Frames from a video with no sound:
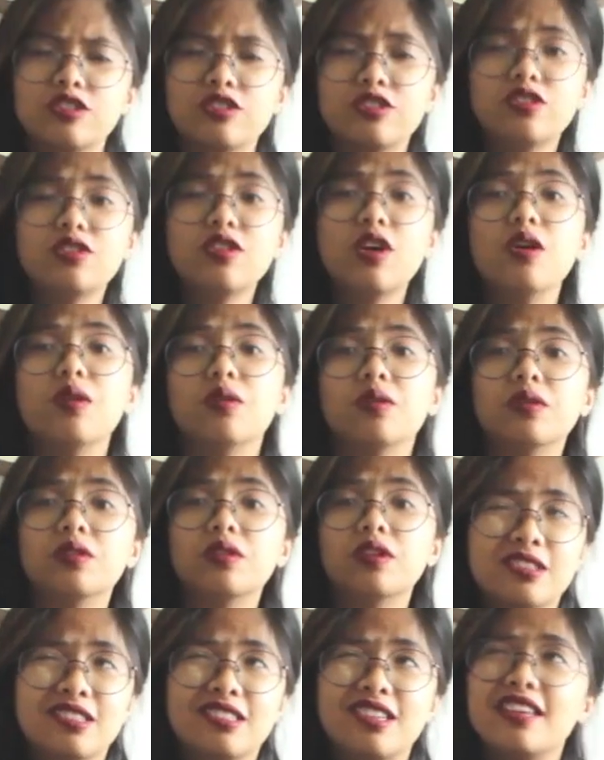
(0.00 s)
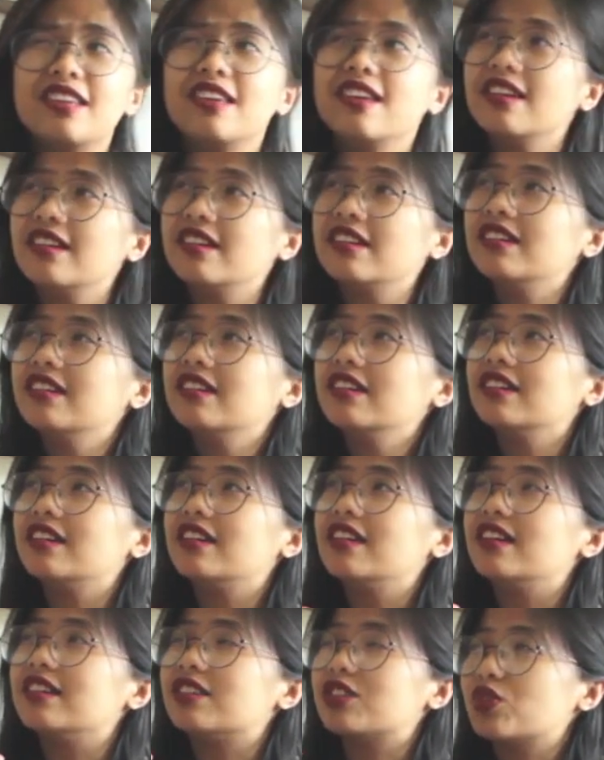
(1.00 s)
So, the year
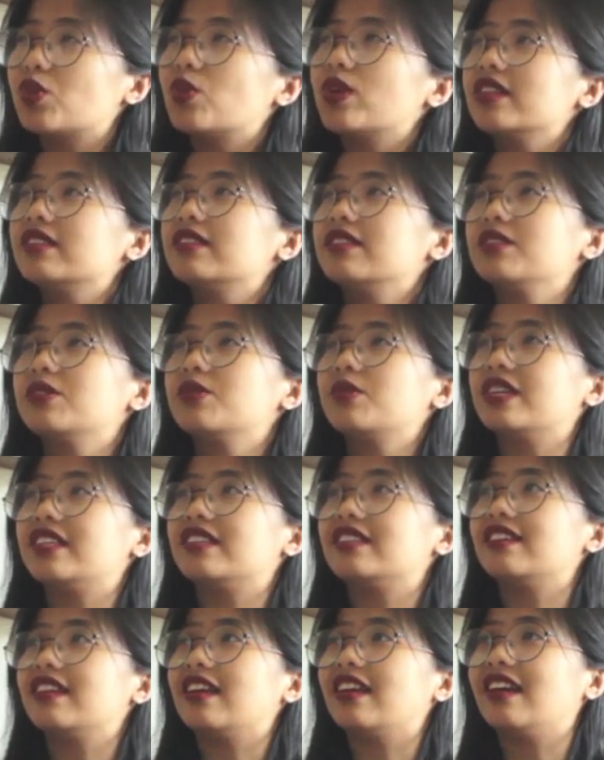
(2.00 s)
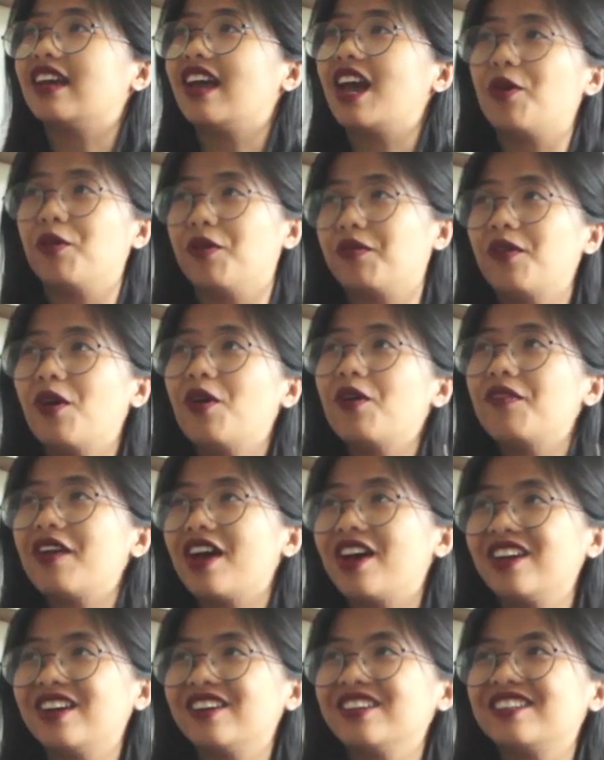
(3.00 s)
is 2020, and we've all
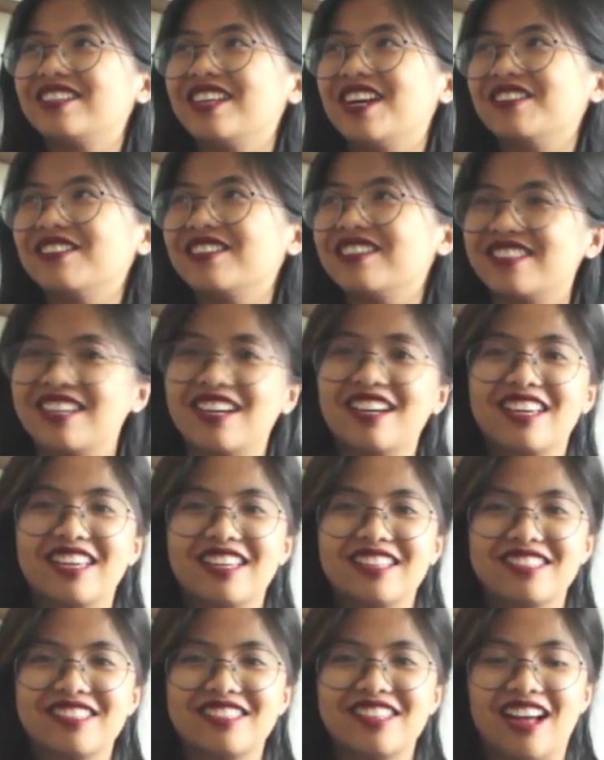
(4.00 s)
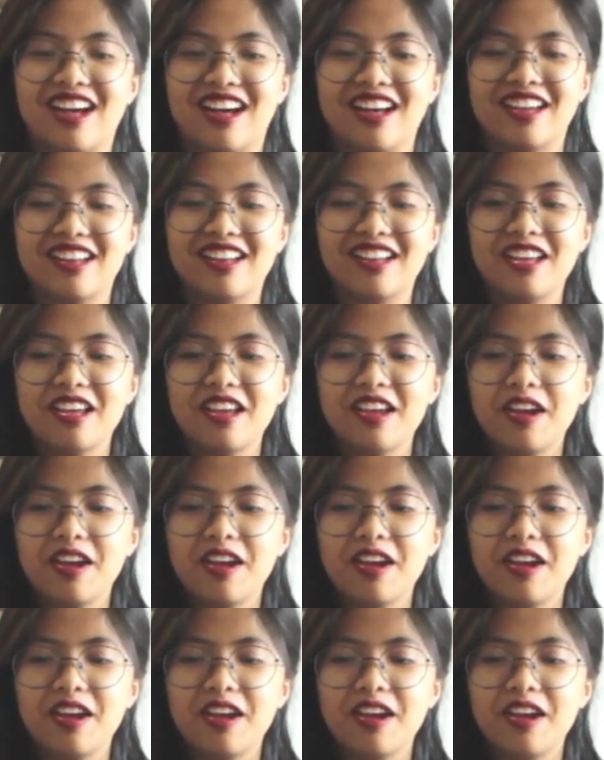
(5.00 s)
found ourselves stuck inside.